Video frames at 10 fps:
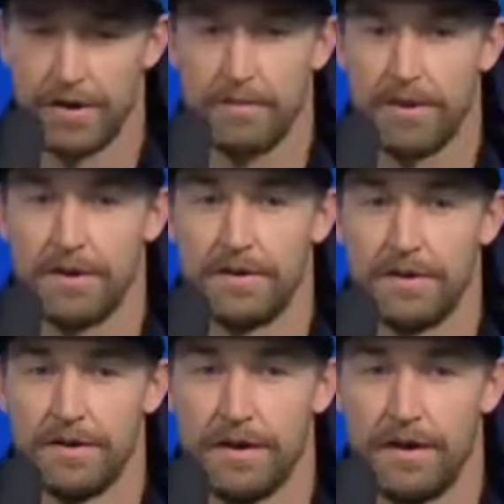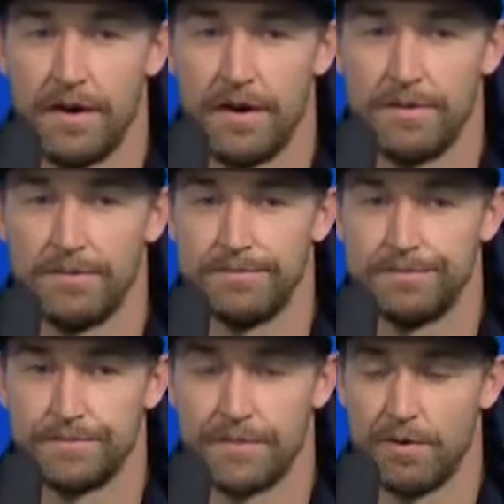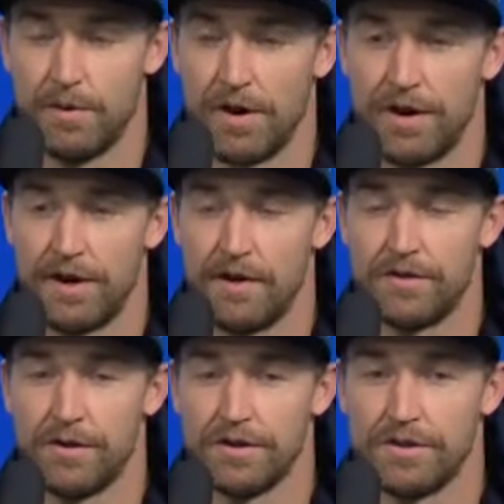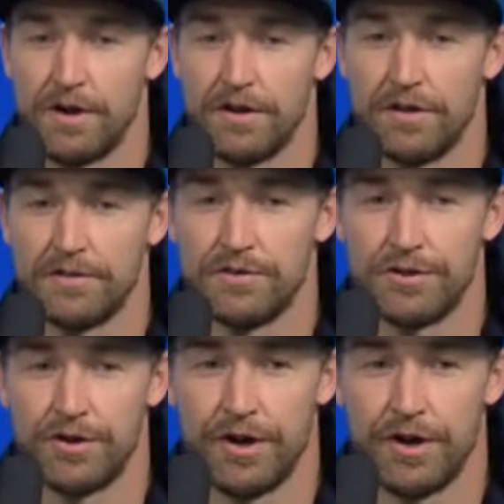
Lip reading: I mean, you want to get off to a good start, that's for sure.